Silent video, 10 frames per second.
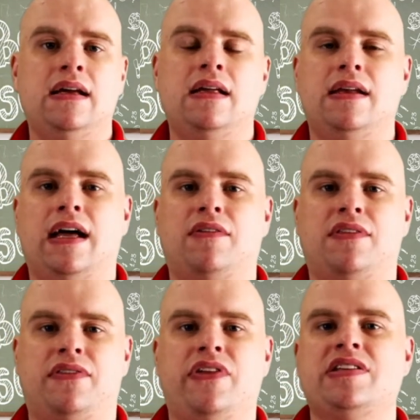Now,
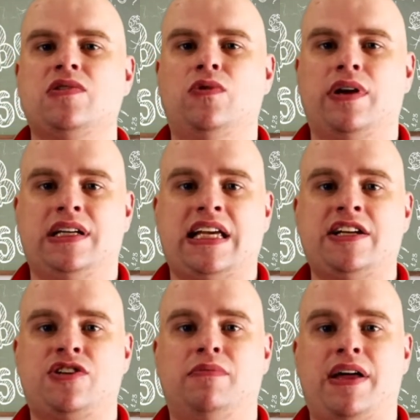this
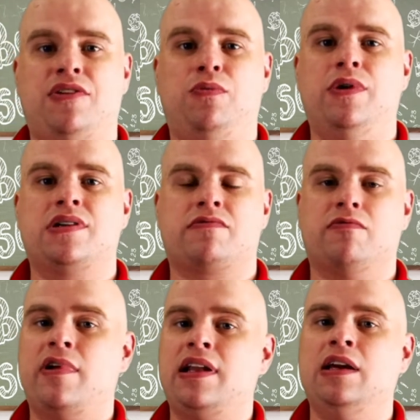organizational method works
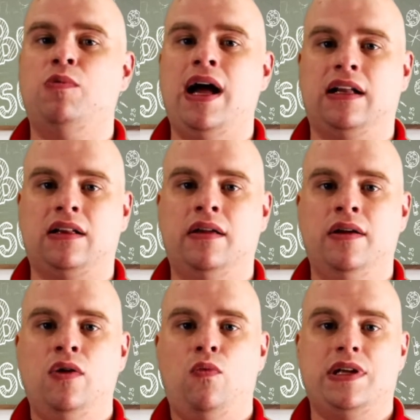really well
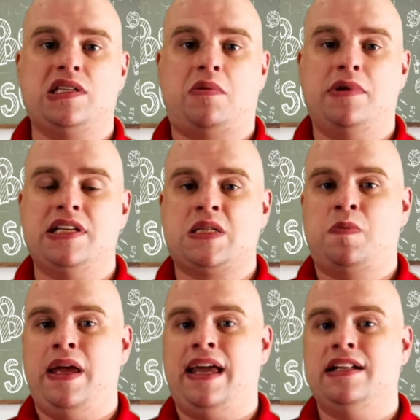when someone is
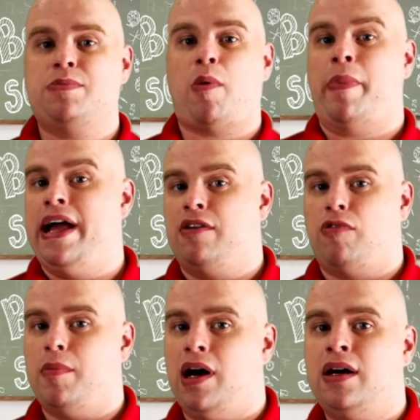speaking to prepared
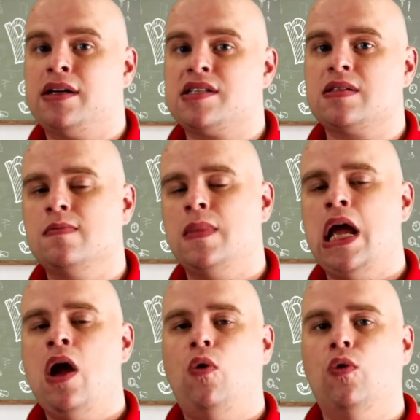remarks
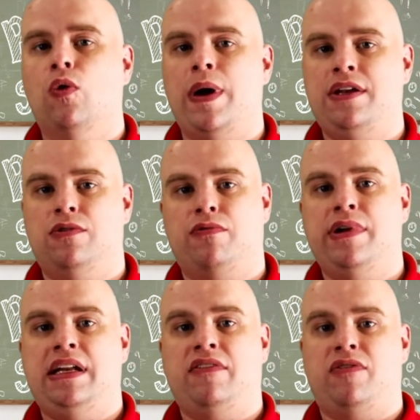or when you're
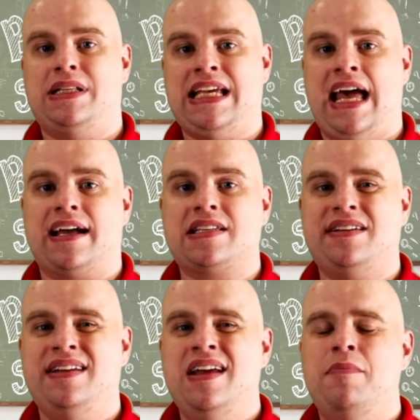reading from a text,
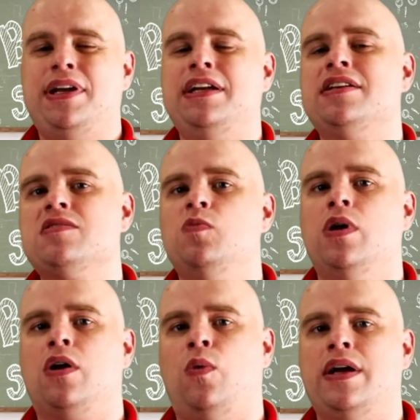but it doesn't
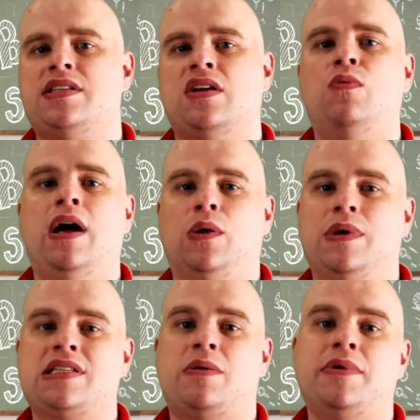work quite so well
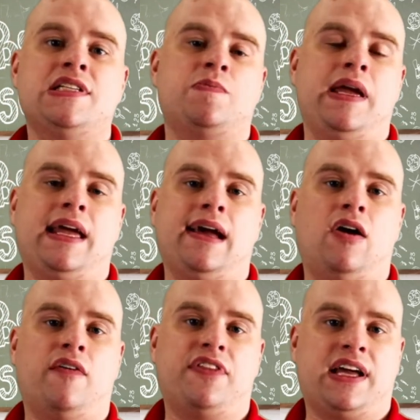when someone is speaking
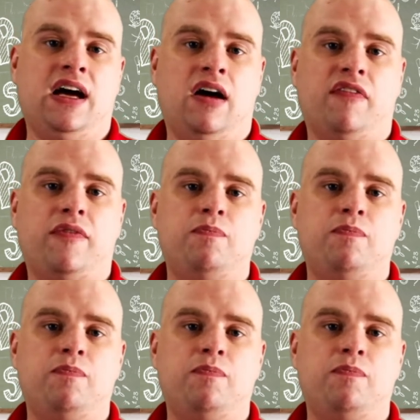off the cuff,